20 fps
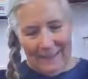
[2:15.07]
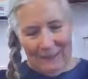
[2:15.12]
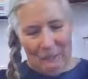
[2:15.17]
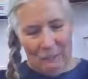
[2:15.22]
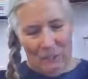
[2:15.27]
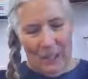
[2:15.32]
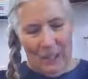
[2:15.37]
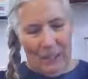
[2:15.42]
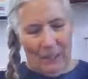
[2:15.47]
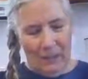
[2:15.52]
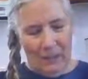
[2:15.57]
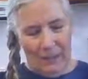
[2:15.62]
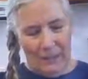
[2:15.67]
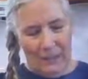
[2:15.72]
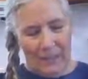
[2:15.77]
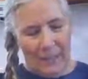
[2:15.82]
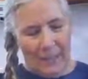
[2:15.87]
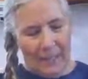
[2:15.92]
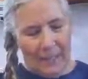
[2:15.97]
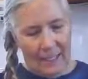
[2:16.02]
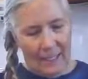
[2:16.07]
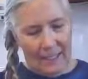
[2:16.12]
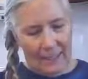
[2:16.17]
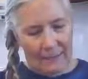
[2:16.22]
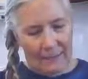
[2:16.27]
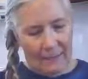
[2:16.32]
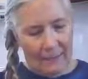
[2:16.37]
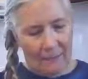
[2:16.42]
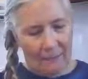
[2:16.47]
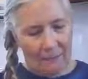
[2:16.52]
Where is God?
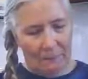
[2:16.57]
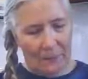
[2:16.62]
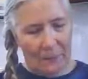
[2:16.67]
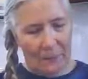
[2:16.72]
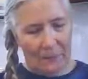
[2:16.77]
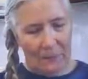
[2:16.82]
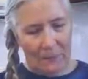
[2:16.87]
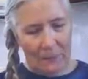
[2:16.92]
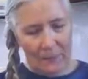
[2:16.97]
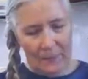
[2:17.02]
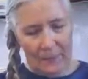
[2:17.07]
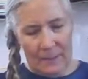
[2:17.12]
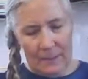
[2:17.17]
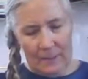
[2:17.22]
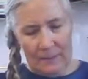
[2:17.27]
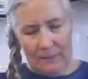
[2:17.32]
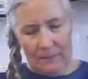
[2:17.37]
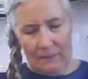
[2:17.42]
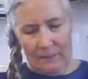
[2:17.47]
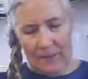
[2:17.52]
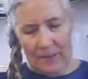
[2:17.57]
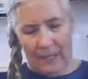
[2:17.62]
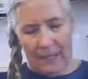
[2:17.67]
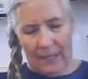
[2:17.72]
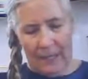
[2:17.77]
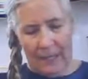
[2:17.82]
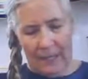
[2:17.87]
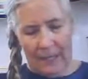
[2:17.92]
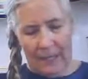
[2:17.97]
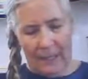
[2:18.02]
People seek to
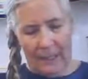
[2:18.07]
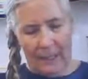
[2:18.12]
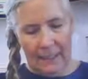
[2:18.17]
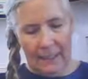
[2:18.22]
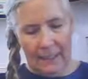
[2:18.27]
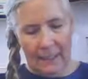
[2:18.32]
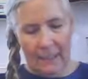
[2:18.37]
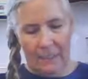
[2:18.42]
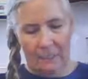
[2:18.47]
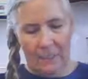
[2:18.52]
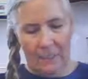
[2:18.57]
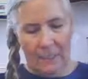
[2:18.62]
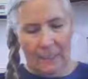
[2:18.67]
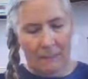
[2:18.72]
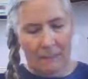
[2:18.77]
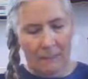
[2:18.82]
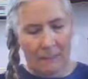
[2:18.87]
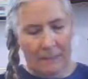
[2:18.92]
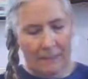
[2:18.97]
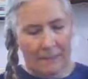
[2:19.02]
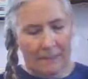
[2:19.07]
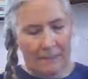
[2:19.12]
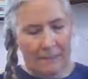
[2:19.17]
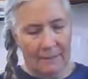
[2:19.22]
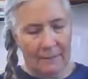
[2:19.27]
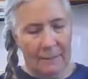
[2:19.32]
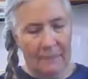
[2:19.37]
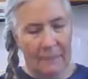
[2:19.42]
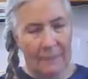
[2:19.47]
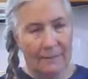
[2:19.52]
find God in as many
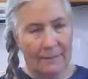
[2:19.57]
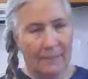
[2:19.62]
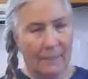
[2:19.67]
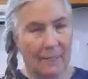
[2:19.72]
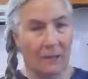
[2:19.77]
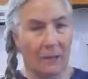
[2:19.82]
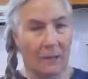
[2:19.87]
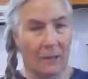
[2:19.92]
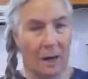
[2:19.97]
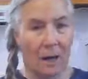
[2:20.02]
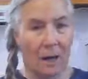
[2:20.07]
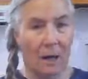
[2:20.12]
places as there